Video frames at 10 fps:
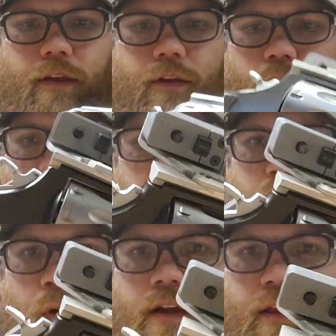going to go over
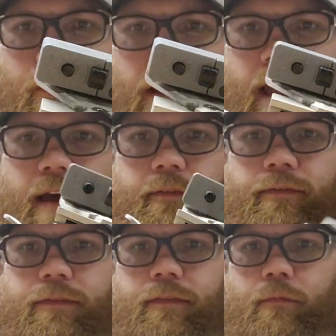quickly what I
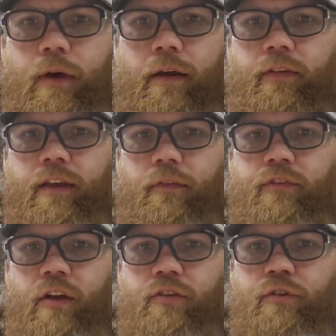have, everything I've
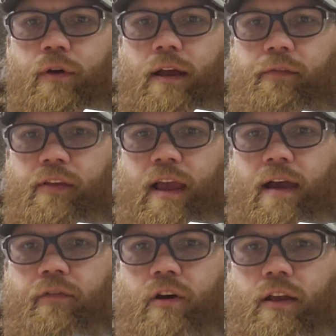done to it, everything I
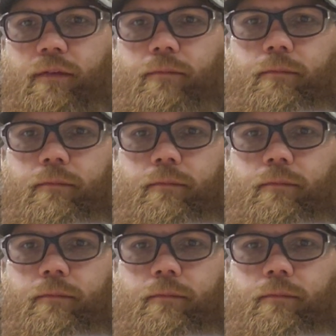have on it.